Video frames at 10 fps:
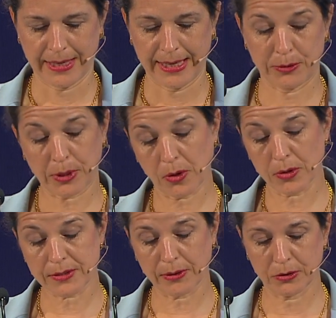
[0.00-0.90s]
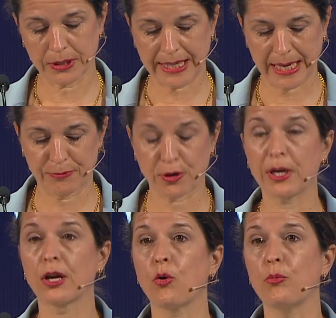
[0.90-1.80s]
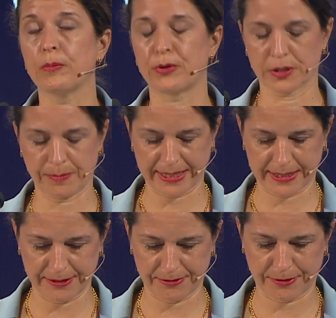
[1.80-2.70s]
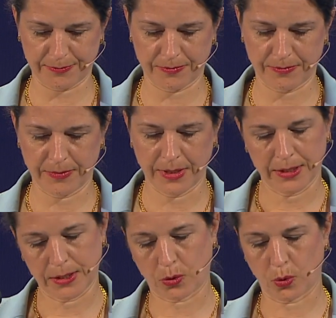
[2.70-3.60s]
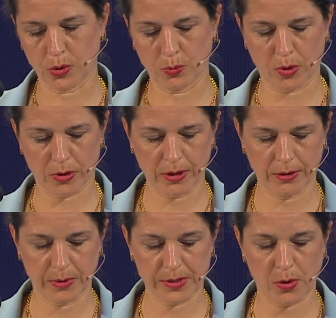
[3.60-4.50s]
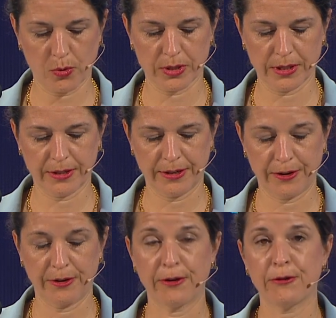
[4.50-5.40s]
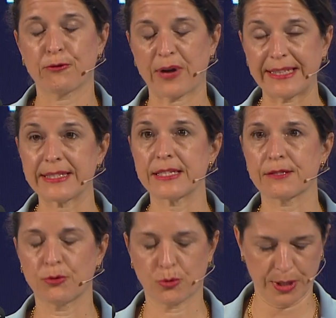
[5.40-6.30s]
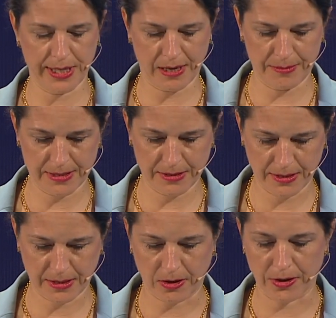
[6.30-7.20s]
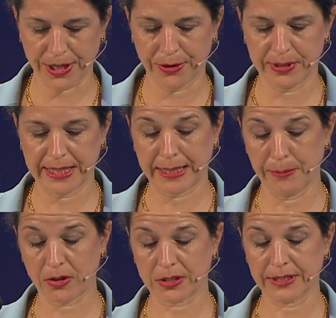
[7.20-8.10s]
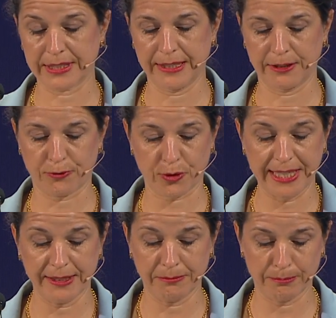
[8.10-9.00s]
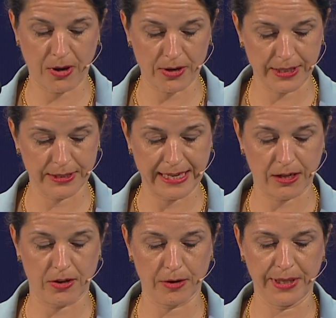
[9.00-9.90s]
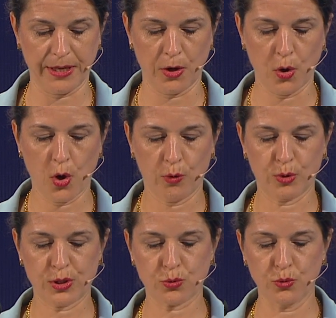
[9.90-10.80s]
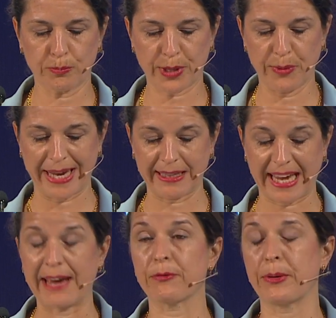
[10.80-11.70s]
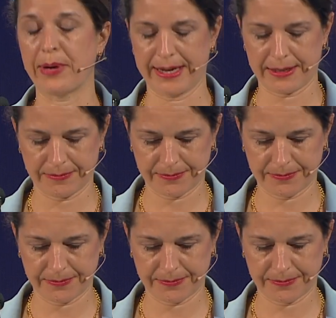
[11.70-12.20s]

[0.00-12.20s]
It was also a good time from a global perspective. The Cold War was over. Francis Fukuyama argued that democracy and a free market economy would soon prevail everywhere.